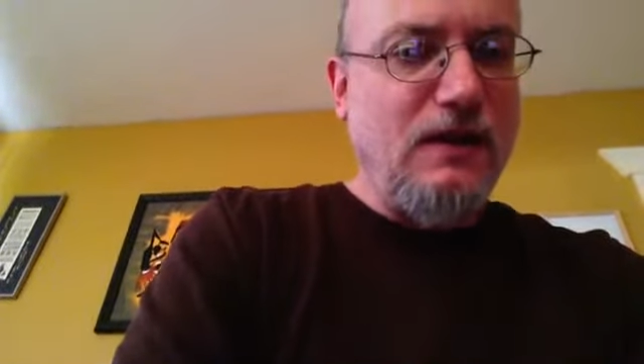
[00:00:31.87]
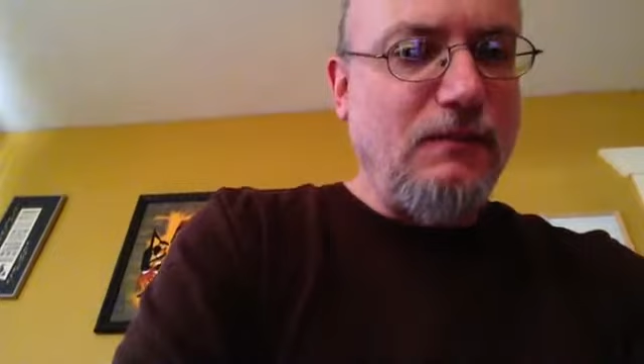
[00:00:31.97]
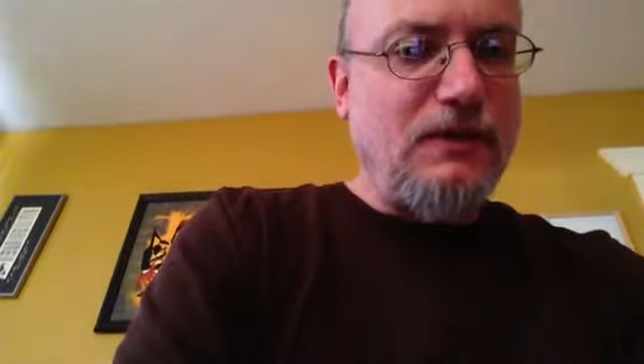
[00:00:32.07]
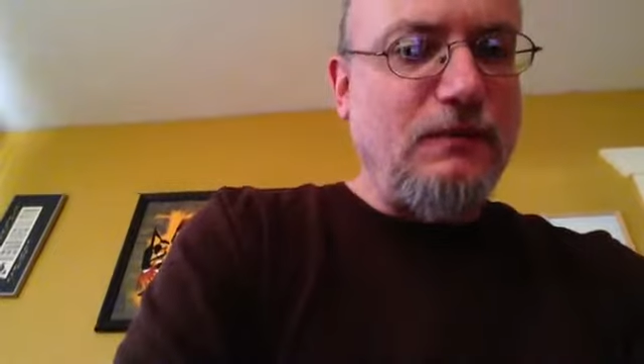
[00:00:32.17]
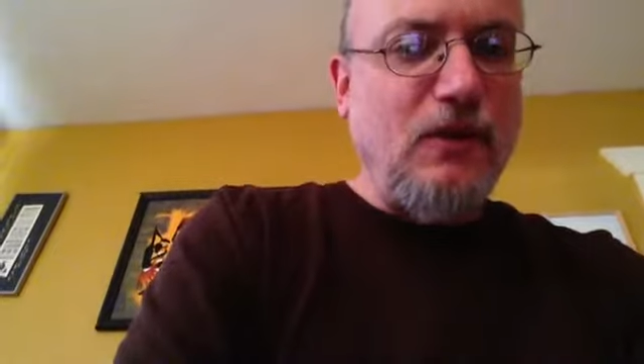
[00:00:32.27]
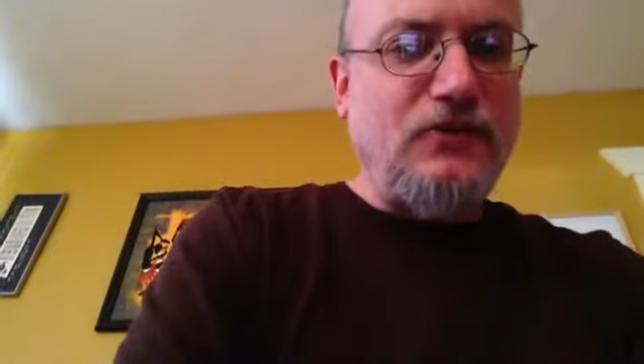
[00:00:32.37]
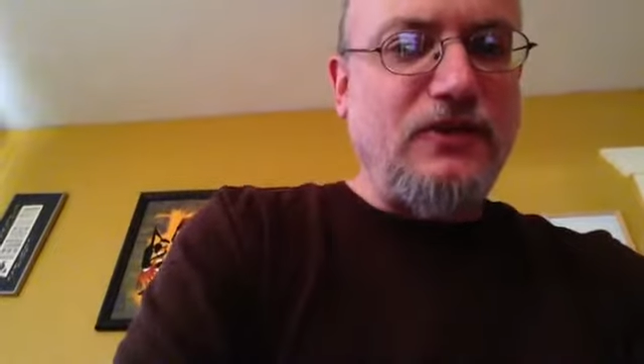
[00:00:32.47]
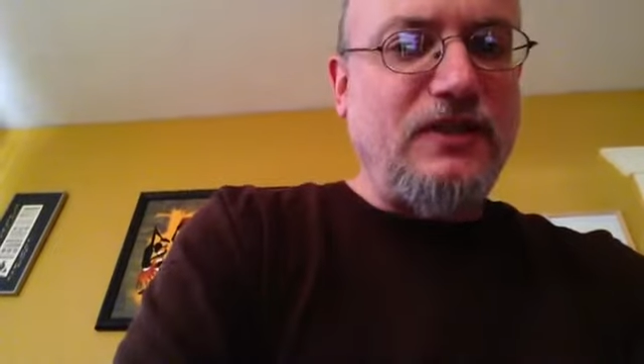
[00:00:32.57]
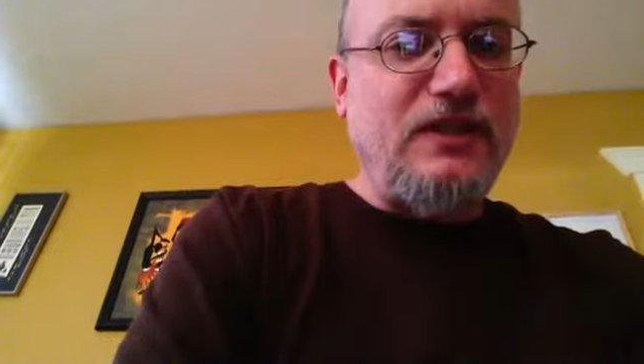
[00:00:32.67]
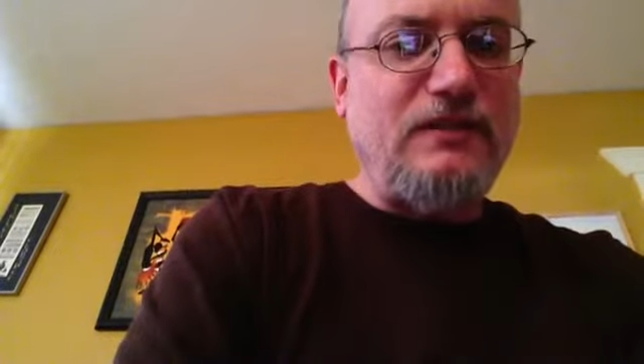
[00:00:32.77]
But it's
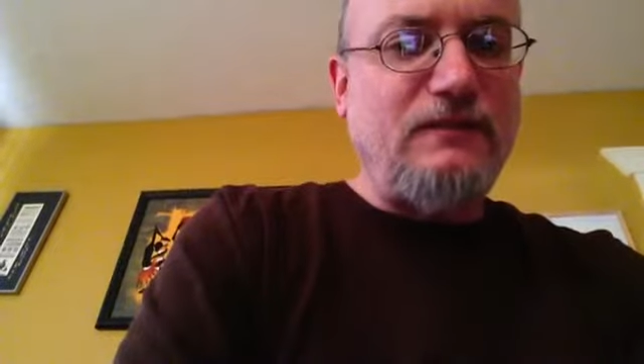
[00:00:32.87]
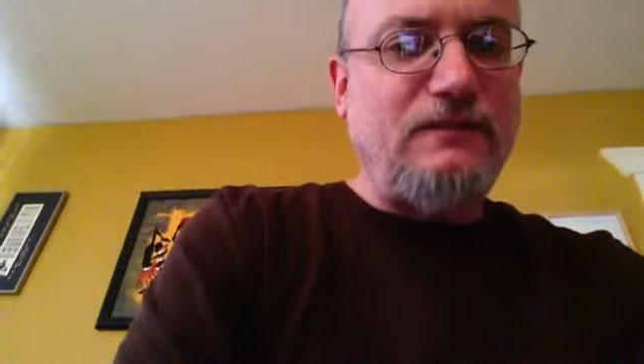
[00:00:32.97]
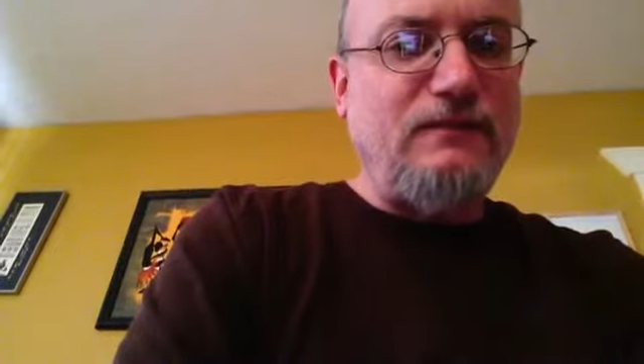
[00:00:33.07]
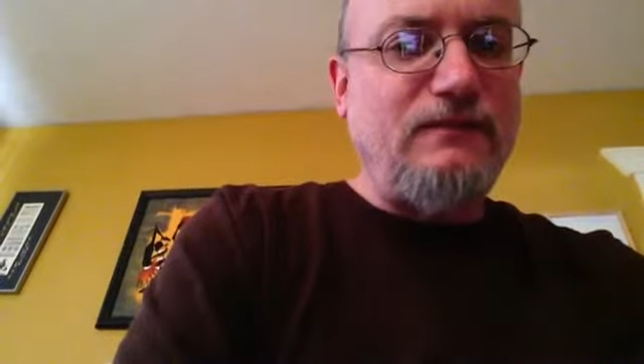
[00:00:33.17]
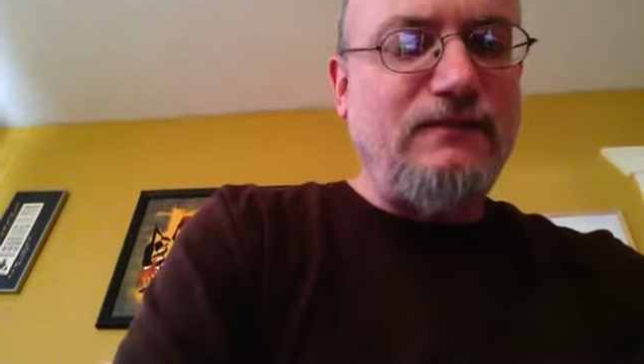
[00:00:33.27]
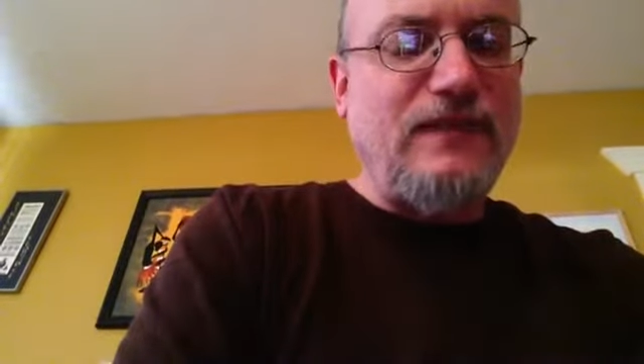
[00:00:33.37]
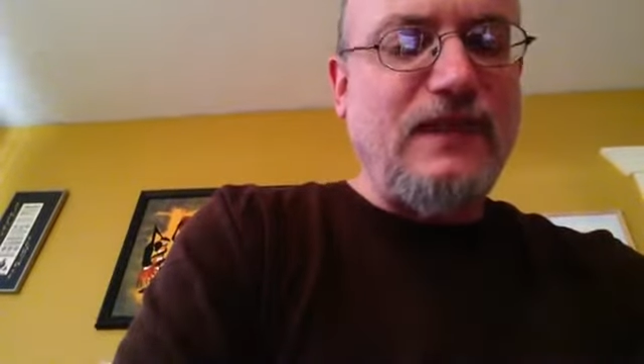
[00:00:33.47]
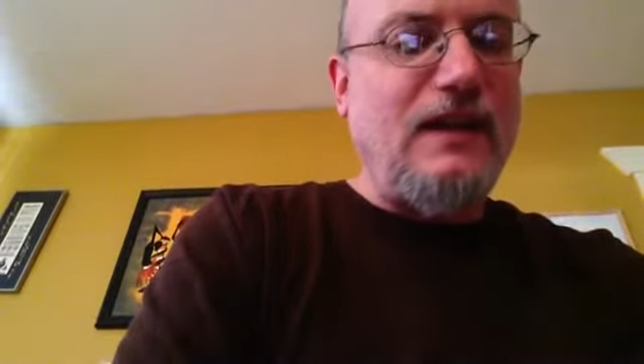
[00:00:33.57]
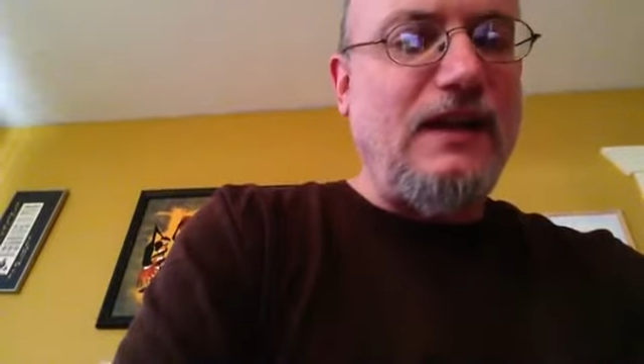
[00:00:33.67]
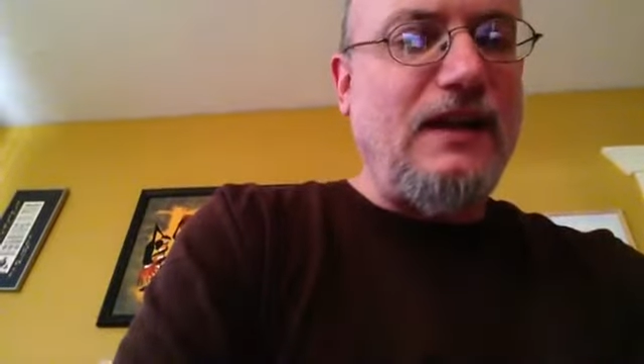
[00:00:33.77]
mostly just
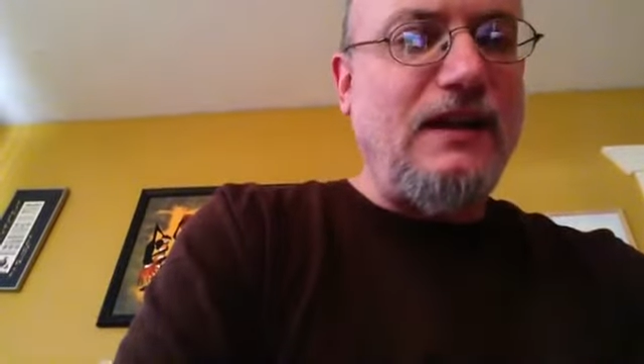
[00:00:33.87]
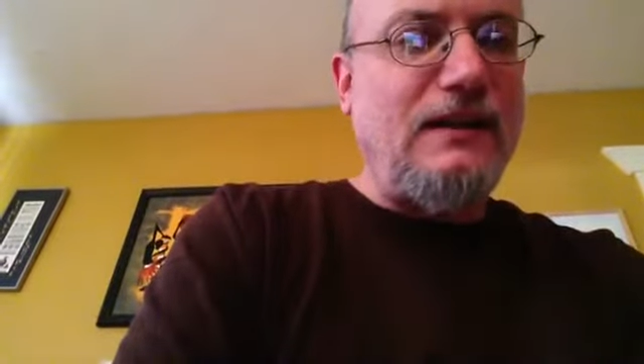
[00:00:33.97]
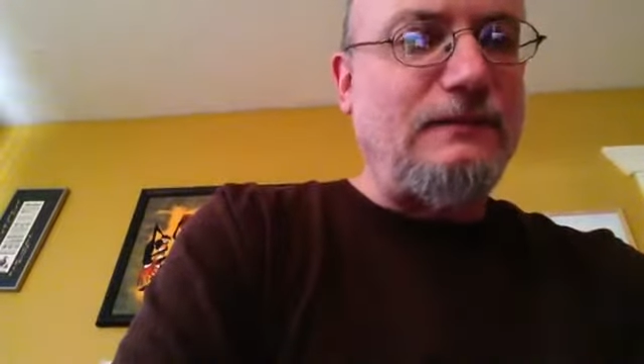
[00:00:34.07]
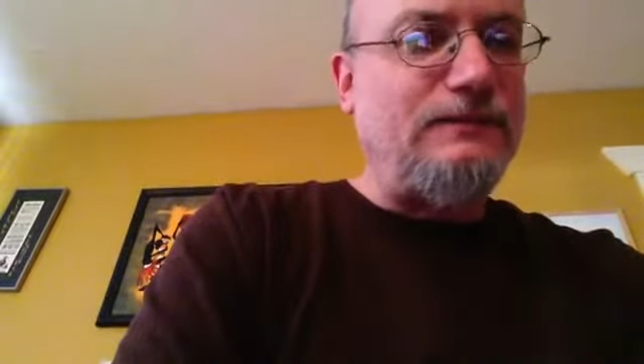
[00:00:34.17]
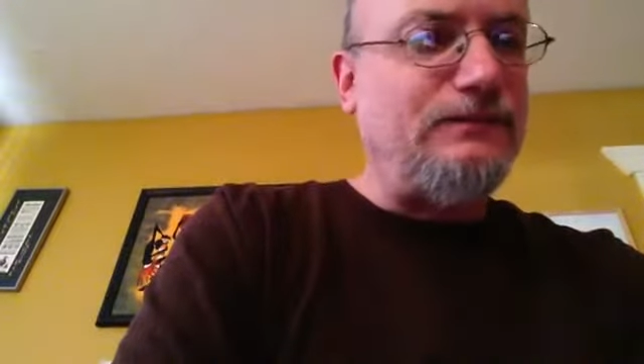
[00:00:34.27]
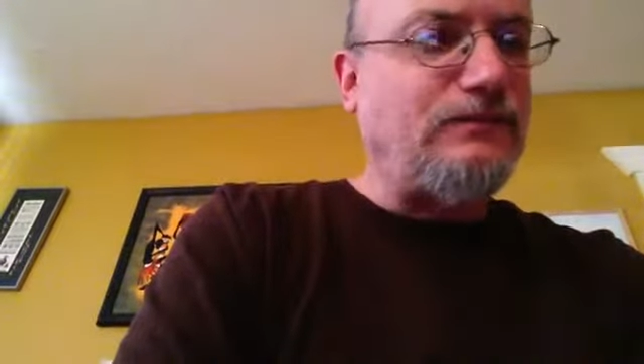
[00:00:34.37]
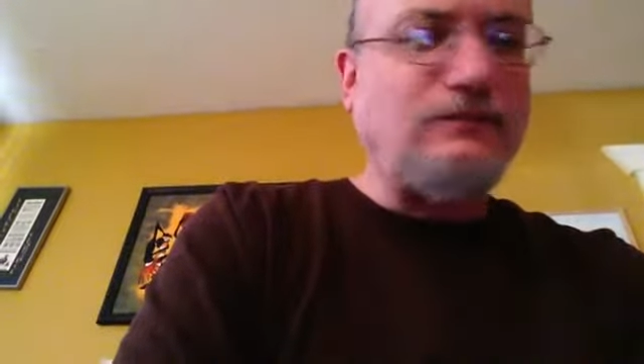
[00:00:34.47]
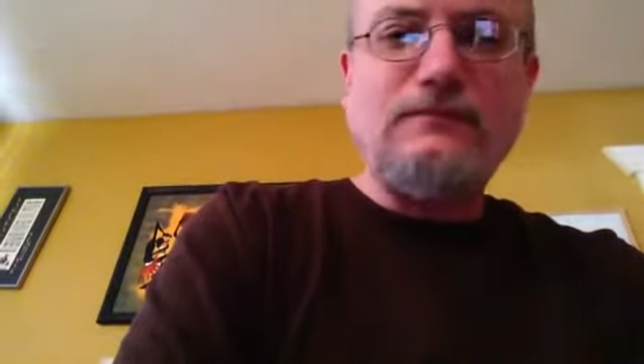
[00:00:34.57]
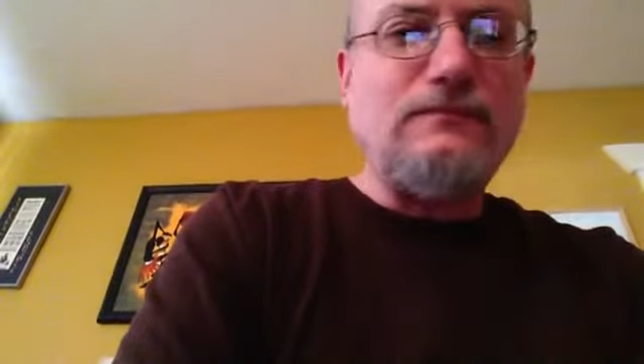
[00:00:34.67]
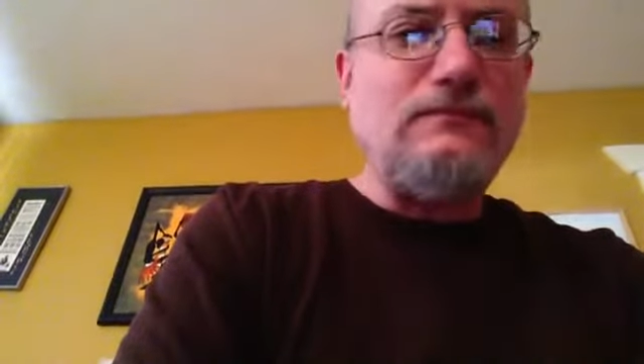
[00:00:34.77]
um,
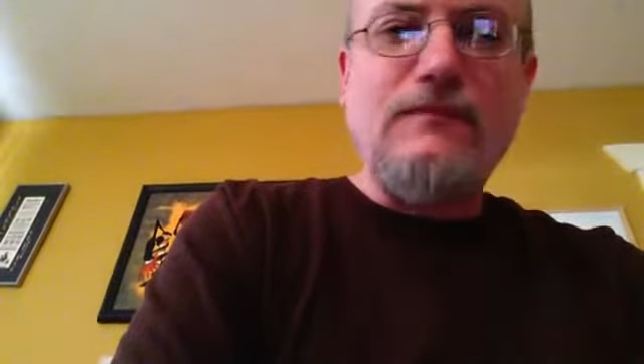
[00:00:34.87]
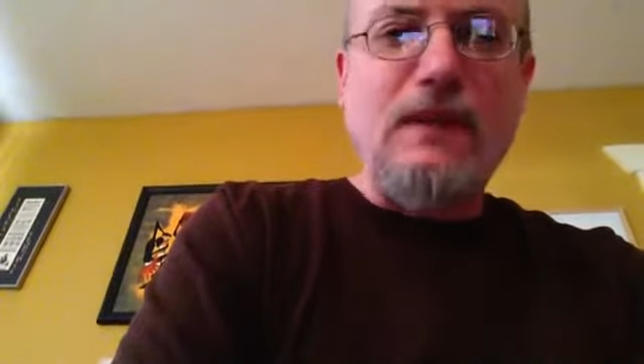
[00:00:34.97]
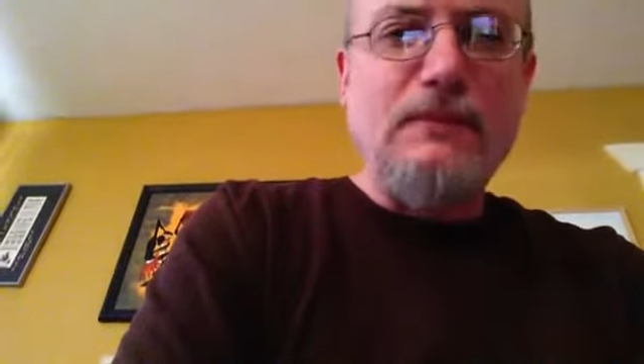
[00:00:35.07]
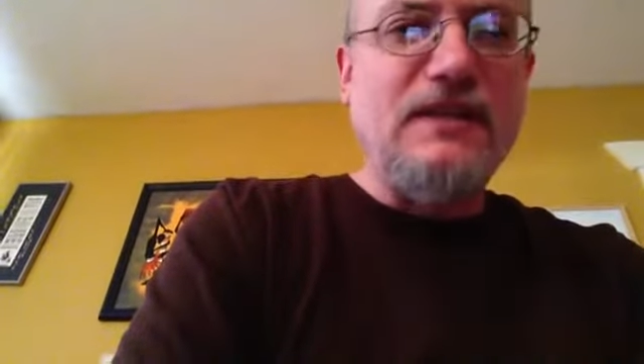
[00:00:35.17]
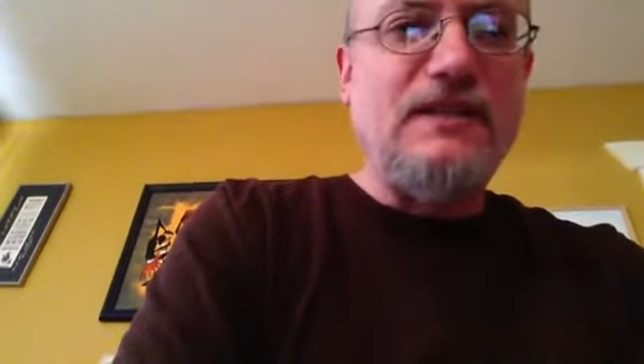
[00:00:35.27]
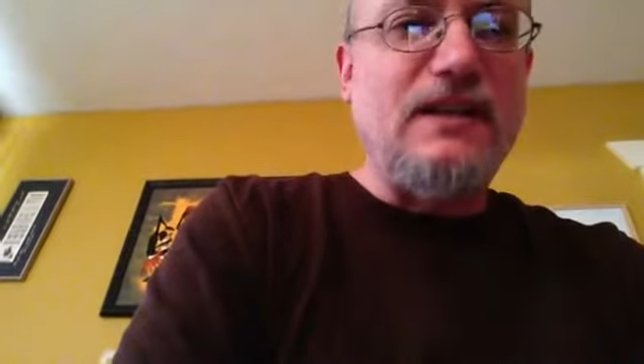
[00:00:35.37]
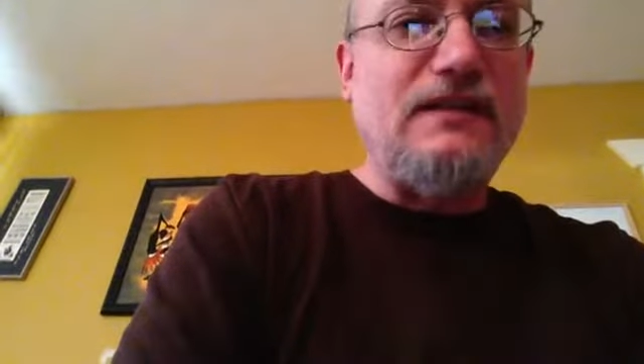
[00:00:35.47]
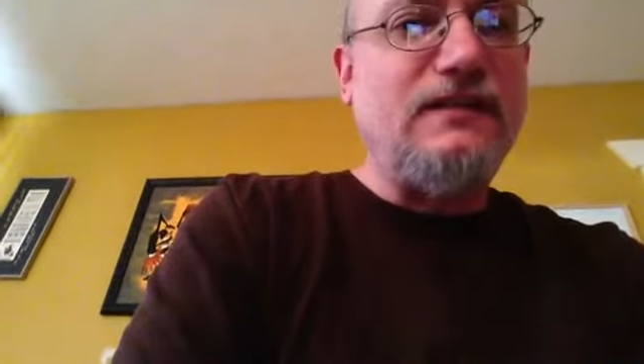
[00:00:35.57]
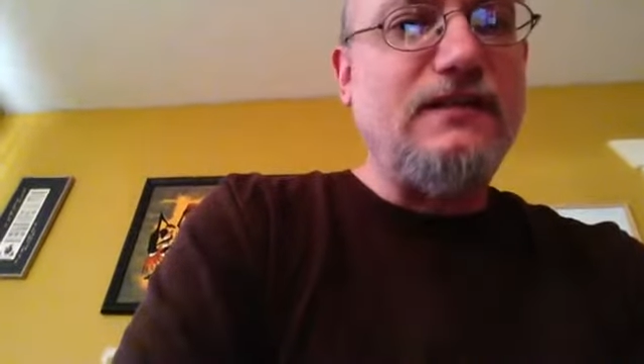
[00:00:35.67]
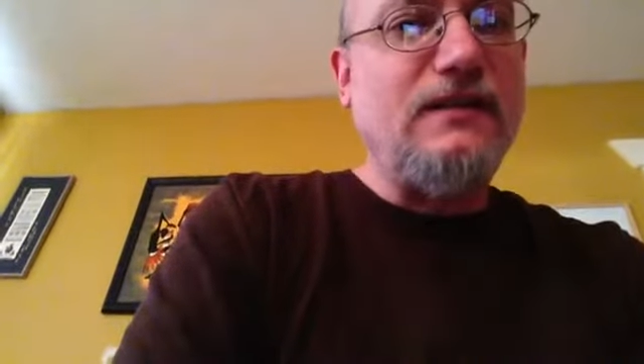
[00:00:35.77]

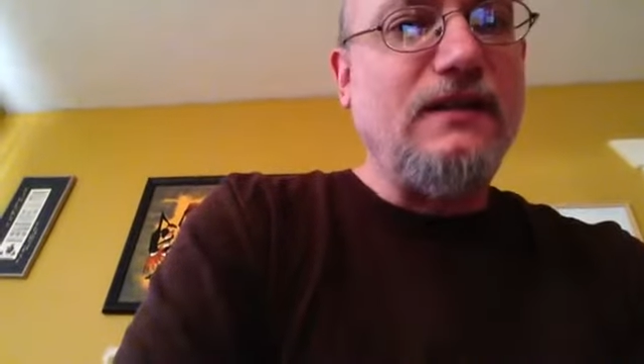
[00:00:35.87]
busyness.